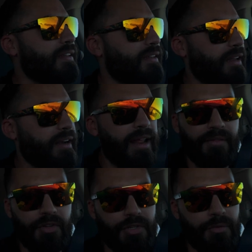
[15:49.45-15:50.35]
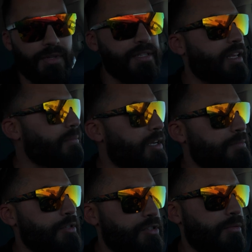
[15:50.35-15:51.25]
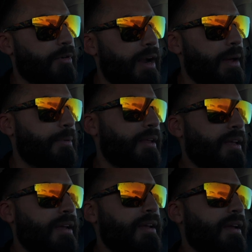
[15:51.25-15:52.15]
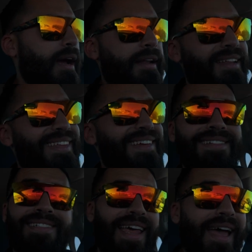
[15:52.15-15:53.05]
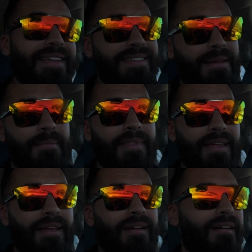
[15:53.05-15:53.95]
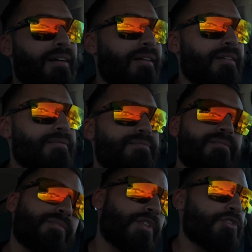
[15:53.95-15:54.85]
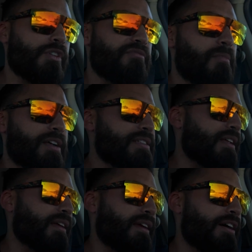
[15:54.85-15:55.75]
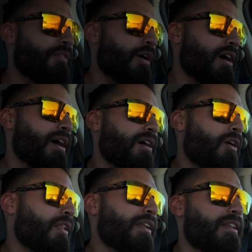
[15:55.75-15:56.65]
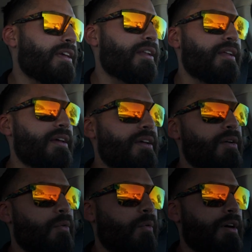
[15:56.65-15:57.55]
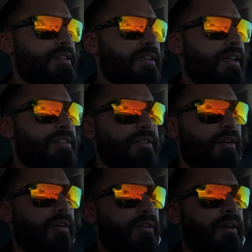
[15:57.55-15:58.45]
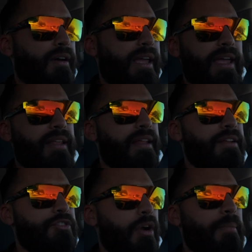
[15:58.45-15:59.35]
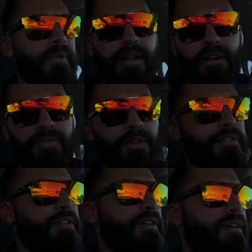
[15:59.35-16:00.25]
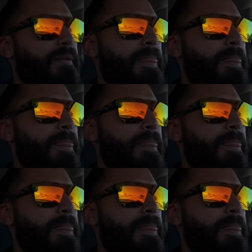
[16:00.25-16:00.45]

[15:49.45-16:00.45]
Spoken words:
I didn't have to tune this thing makes me super happy. I did the exact same thing on the Drift Mustang, FYI. All I did was install a K&N drop-in air filter,